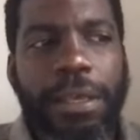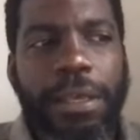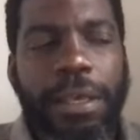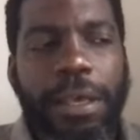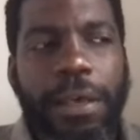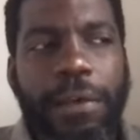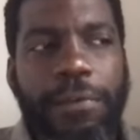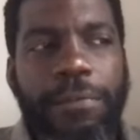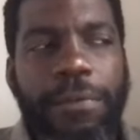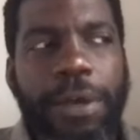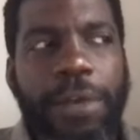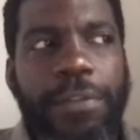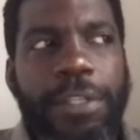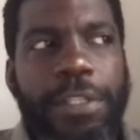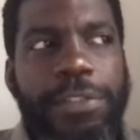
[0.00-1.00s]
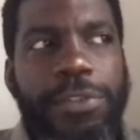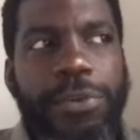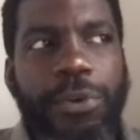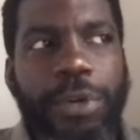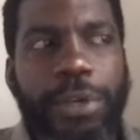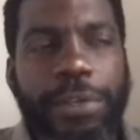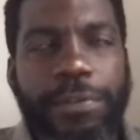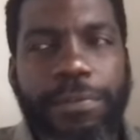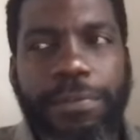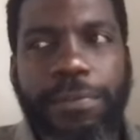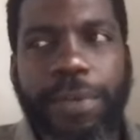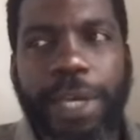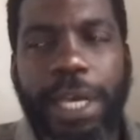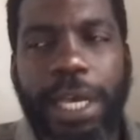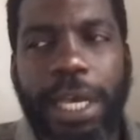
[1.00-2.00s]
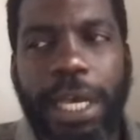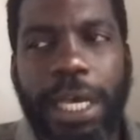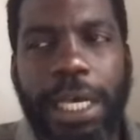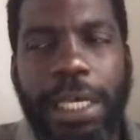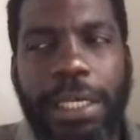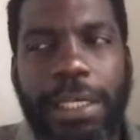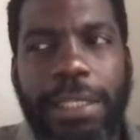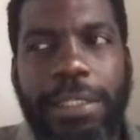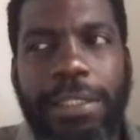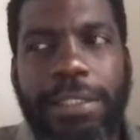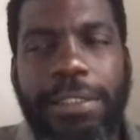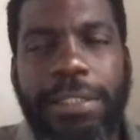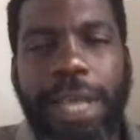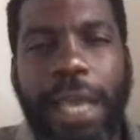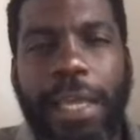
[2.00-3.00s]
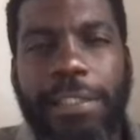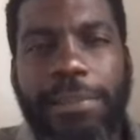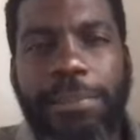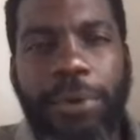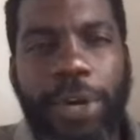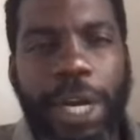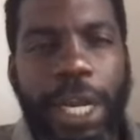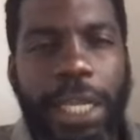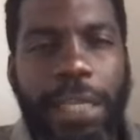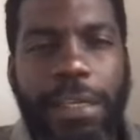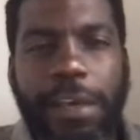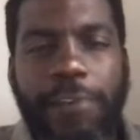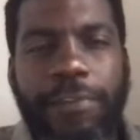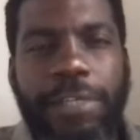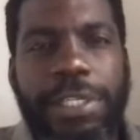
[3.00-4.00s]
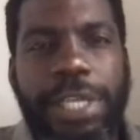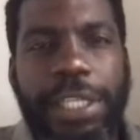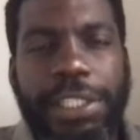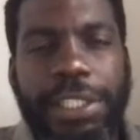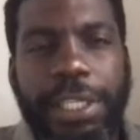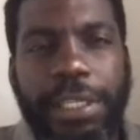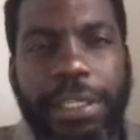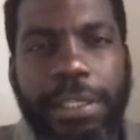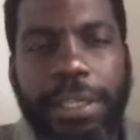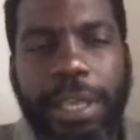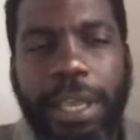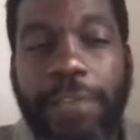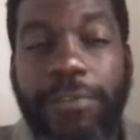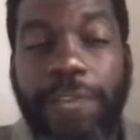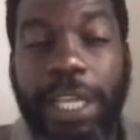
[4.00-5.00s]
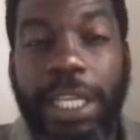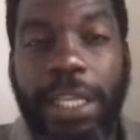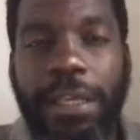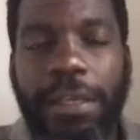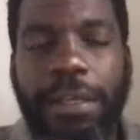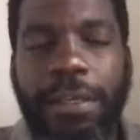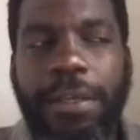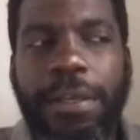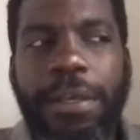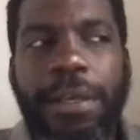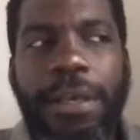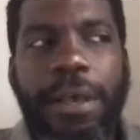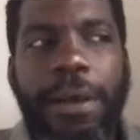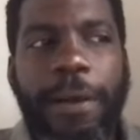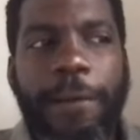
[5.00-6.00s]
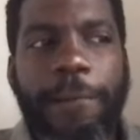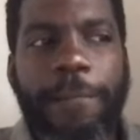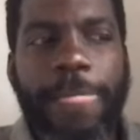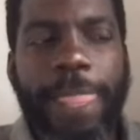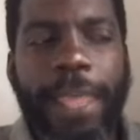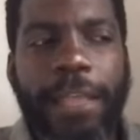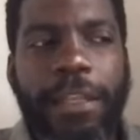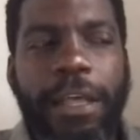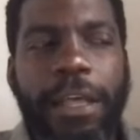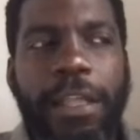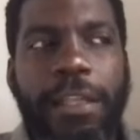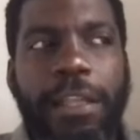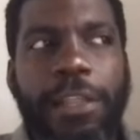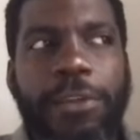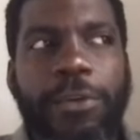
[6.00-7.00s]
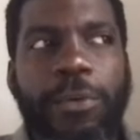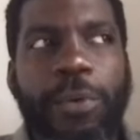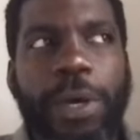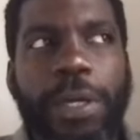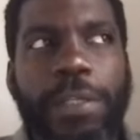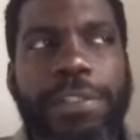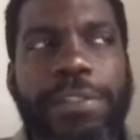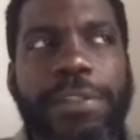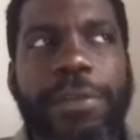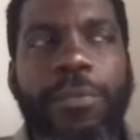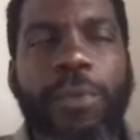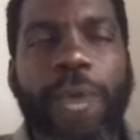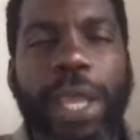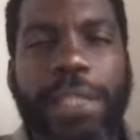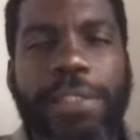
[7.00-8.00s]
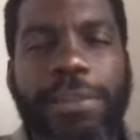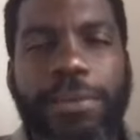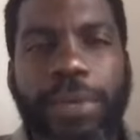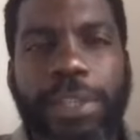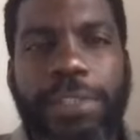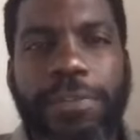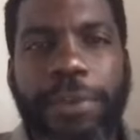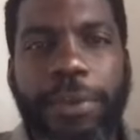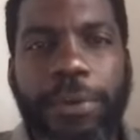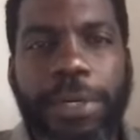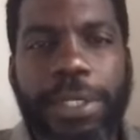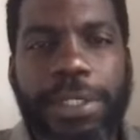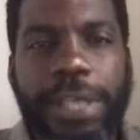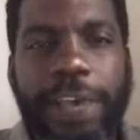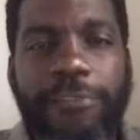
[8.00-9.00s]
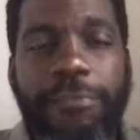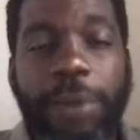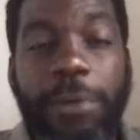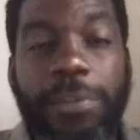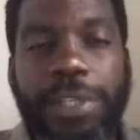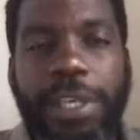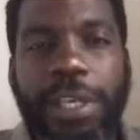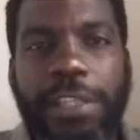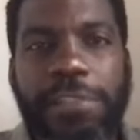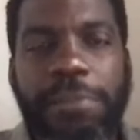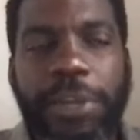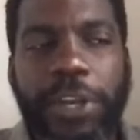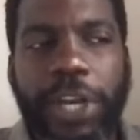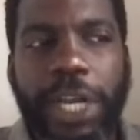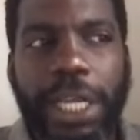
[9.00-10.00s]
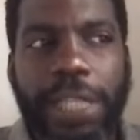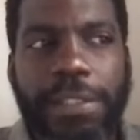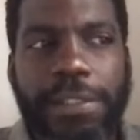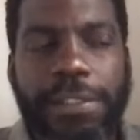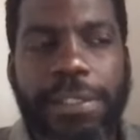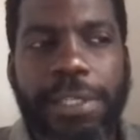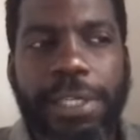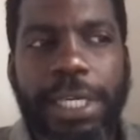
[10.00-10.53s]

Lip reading: of this sort of diasporic conversation convening. In other words, the ways in which viewers have mostly experienced